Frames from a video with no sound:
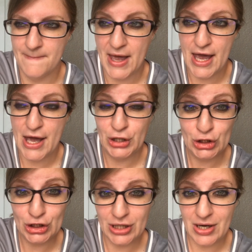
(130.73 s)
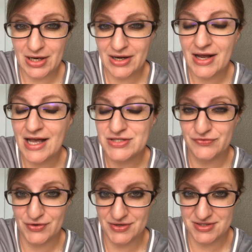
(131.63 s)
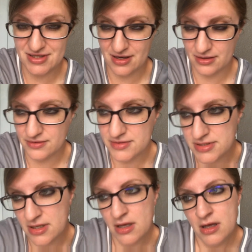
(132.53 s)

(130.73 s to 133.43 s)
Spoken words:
better as far as that goes.